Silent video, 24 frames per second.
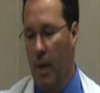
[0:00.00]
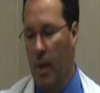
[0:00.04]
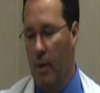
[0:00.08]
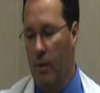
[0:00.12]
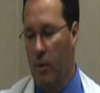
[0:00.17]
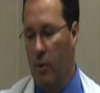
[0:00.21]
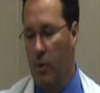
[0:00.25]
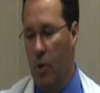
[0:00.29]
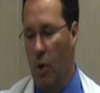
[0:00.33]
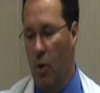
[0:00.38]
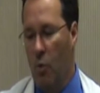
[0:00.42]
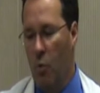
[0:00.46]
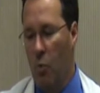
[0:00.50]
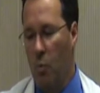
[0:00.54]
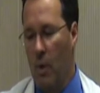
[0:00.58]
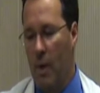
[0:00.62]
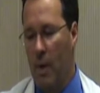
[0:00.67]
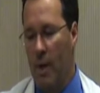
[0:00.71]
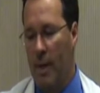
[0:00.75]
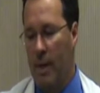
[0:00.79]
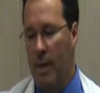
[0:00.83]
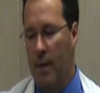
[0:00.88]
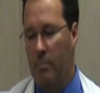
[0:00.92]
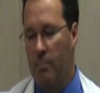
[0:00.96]

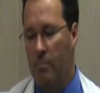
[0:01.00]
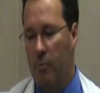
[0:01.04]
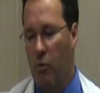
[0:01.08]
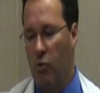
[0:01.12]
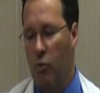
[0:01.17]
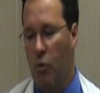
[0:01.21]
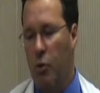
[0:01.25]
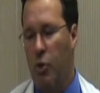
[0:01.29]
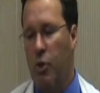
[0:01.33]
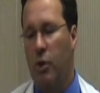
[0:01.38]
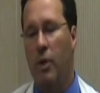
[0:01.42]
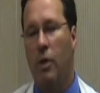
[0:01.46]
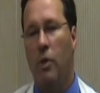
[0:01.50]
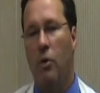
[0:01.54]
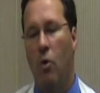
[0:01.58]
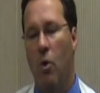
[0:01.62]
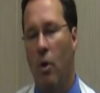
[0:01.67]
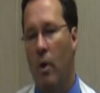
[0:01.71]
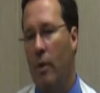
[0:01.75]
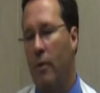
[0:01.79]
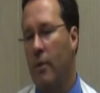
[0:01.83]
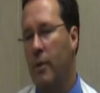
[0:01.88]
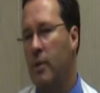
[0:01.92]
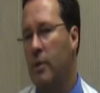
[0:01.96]
So crucial in
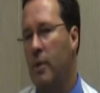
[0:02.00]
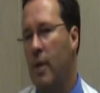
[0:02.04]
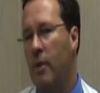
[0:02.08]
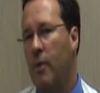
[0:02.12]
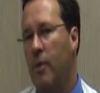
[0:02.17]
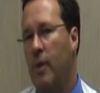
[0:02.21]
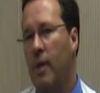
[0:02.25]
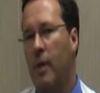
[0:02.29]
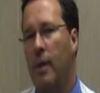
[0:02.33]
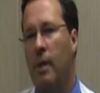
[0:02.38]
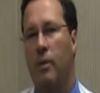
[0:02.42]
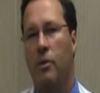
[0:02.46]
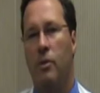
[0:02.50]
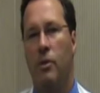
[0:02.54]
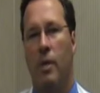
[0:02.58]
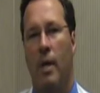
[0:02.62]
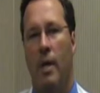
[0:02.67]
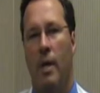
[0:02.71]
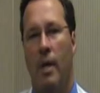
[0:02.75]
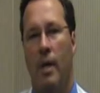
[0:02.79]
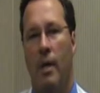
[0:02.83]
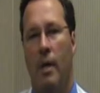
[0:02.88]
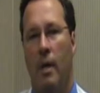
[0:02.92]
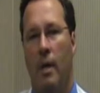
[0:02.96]
all of this, I think, is
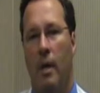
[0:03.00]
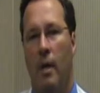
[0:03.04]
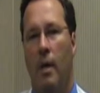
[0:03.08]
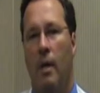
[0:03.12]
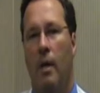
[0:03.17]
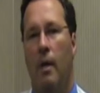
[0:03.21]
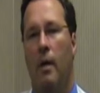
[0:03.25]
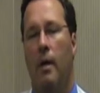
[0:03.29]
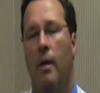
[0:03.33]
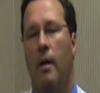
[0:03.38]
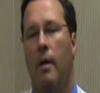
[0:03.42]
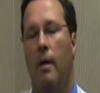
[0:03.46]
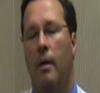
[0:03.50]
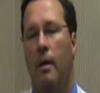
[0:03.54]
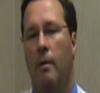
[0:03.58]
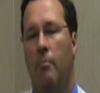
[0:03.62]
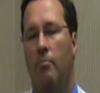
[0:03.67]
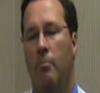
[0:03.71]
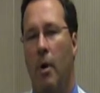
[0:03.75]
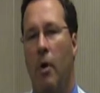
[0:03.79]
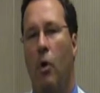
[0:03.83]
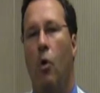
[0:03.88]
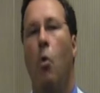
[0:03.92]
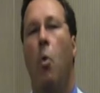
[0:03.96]
a
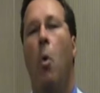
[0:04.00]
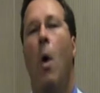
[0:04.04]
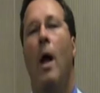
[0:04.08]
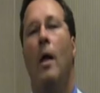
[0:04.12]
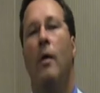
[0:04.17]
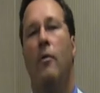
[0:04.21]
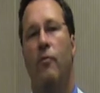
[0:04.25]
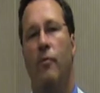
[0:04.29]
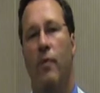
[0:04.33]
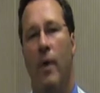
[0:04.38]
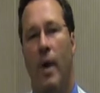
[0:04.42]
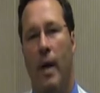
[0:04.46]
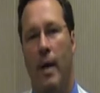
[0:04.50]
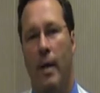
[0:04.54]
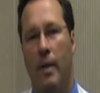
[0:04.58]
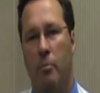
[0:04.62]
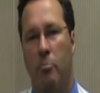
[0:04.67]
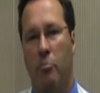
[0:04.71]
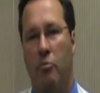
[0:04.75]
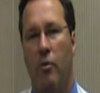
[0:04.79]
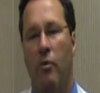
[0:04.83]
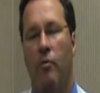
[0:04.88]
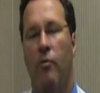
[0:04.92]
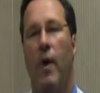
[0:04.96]

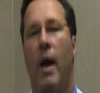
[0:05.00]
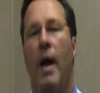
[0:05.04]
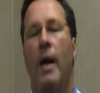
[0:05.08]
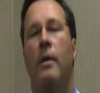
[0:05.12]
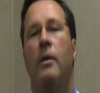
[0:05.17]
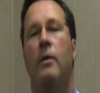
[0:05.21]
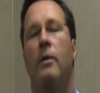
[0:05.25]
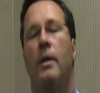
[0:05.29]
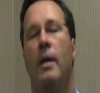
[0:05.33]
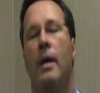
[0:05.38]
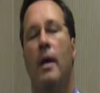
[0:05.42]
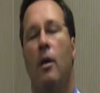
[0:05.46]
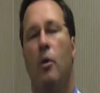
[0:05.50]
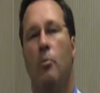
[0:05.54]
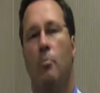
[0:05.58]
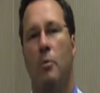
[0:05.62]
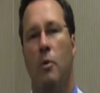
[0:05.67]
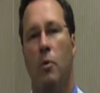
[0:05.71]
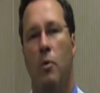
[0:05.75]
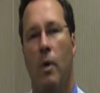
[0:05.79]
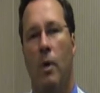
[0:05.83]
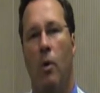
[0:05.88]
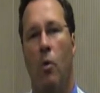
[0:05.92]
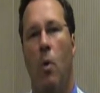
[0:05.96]
qualified provider to help
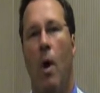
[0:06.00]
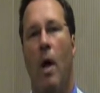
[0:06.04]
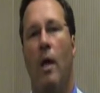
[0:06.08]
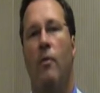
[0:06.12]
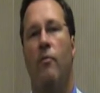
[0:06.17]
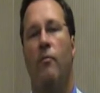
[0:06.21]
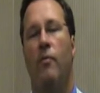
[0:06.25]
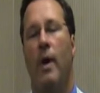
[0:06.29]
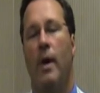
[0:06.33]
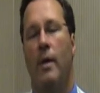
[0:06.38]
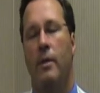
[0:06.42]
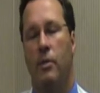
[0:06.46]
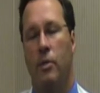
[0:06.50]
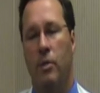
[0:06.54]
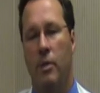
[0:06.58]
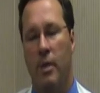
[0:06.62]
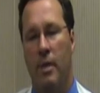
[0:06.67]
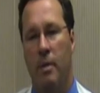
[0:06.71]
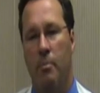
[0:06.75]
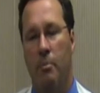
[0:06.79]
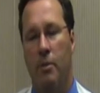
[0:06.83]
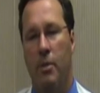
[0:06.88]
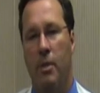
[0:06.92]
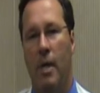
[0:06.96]
you, a qualified
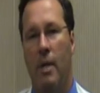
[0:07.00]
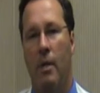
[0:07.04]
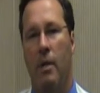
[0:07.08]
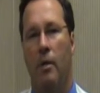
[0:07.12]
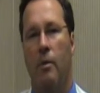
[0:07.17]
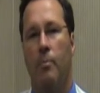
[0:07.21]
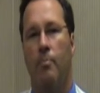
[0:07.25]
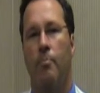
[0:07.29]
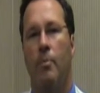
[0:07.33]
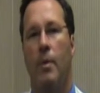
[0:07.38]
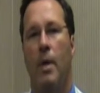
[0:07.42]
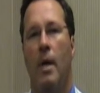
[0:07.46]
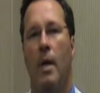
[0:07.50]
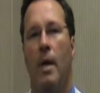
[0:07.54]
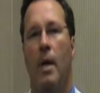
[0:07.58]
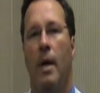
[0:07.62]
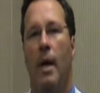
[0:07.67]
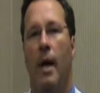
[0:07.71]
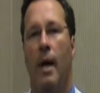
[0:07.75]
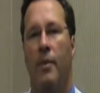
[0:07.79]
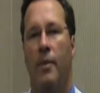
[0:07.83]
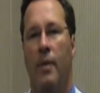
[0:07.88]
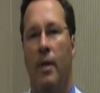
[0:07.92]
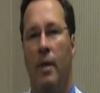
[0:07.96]
sleep center.
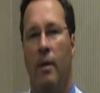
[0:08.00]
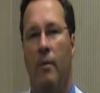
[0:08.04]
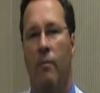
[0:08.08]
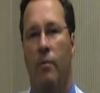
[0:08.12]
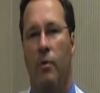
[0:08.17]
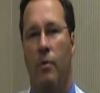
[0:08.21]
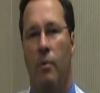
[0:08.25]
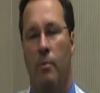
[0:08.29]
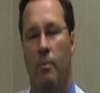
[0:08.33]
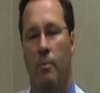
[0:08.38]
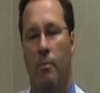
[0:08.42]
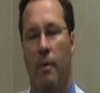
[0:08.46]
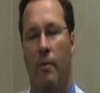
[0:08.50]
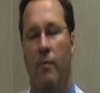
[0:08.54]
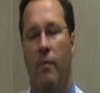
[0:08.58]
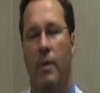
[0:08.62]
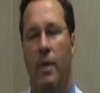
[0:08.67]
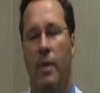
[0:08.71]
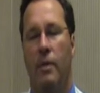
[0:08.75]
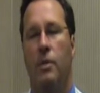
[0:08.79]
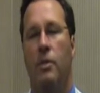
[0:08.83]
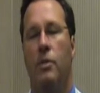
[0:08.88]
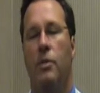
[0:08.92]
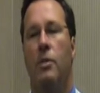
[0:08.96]
I think if
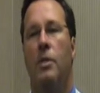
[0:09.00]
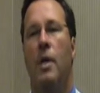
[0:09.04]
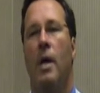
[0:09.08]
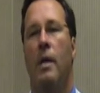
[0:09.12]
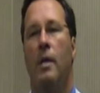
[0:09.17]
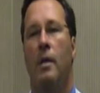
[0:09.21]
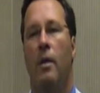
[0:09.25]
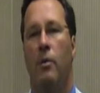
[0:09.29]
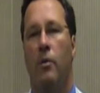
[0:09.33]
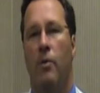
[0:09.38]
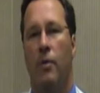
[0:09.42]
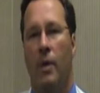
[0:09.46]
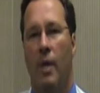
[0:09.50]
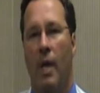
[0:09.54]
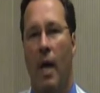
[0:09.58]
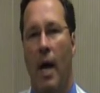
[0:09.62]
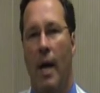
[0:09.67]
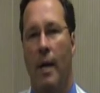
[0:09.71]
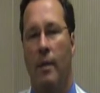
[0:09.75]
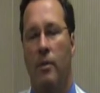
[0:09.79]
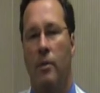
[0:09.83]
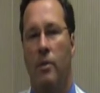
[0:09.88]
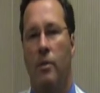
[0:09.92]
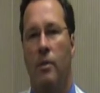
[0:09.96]
this is done under the
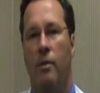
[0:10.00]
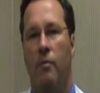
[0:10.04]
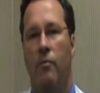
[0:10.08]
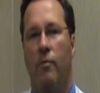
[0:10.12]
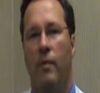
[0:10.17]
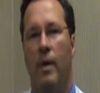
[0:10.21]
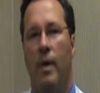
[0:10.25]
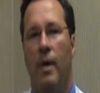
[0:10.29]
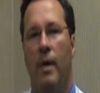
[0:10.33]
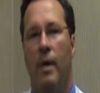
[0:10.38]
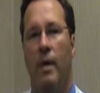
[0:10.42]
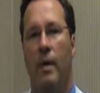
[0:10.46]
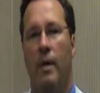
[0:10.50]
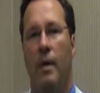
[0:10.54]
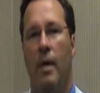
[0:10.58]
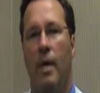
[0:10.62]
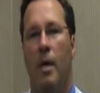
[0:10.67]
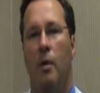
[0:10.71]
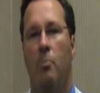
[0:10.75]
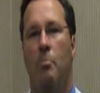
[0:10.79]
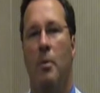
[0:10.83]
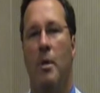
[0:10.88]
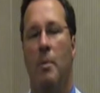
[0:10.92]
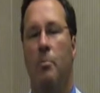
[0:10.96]
guidance of
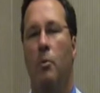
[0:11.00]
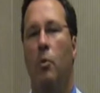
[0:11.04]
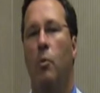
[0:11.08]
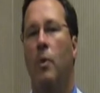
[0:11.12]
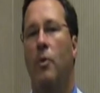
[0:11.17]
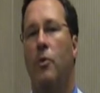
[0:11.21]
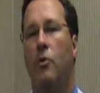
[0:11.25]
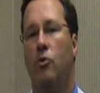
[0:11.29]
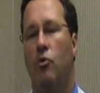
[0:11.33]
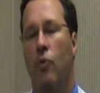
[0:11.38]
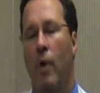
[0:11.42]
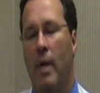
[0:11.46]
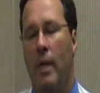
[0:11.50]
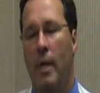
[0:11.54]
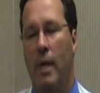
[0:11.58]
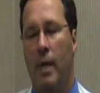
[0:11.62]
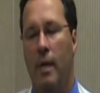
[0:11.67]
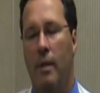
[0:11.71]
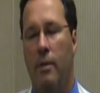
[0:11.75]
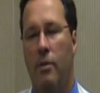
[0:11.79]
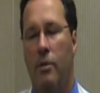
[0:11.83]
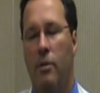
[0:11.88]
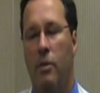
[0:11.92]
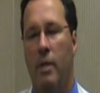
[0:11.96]
people with training
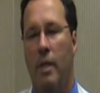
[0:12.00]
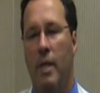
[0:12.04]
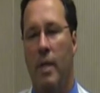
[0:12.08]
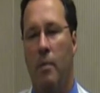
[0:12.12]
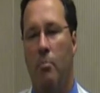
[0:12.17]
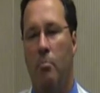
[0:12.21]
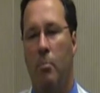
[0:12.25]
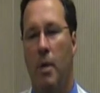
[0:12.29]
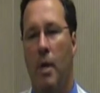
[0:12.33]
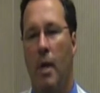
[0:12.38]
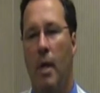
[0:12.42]
in sleep,